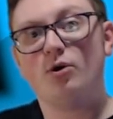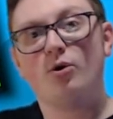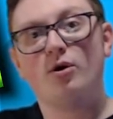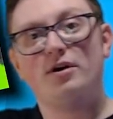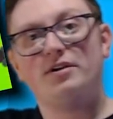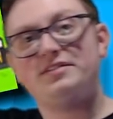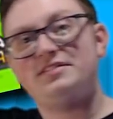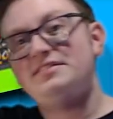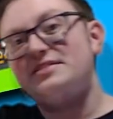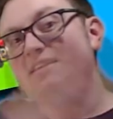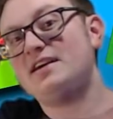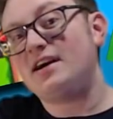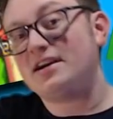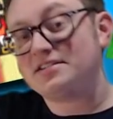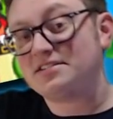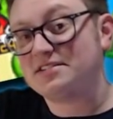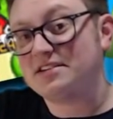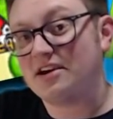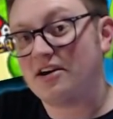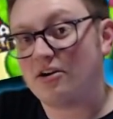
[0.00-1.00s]
or its
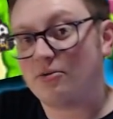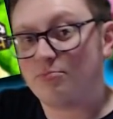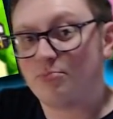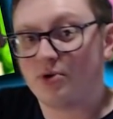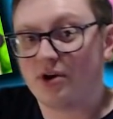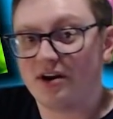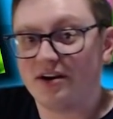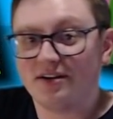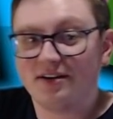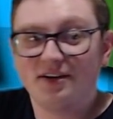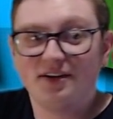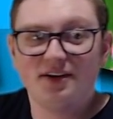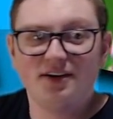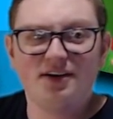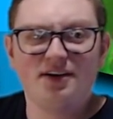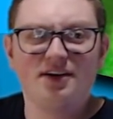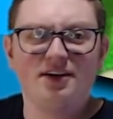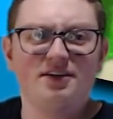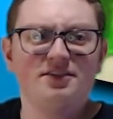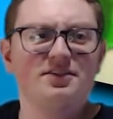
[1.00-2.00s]
DX counterpart.
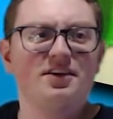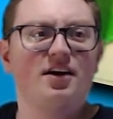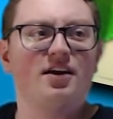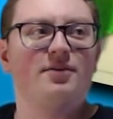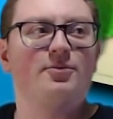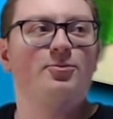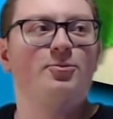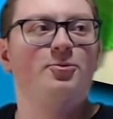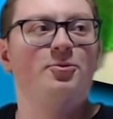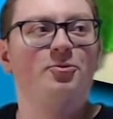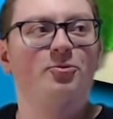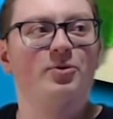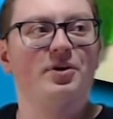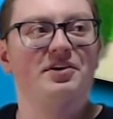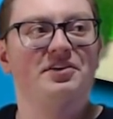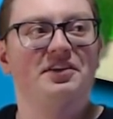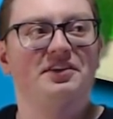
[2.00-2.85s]
It's kind of weird